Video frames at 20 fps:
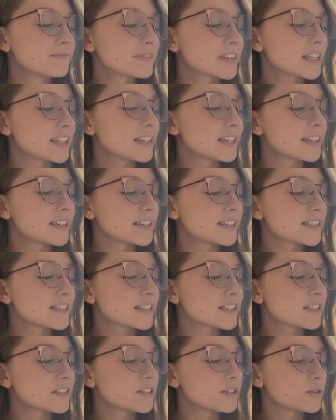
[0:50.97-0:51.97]
is
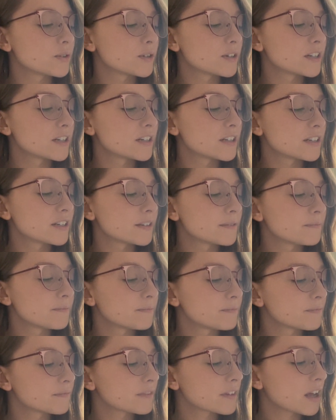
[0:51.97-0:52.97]

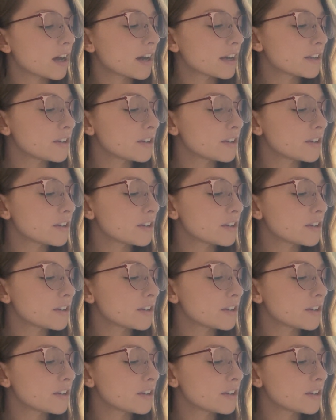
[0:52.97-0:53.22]
I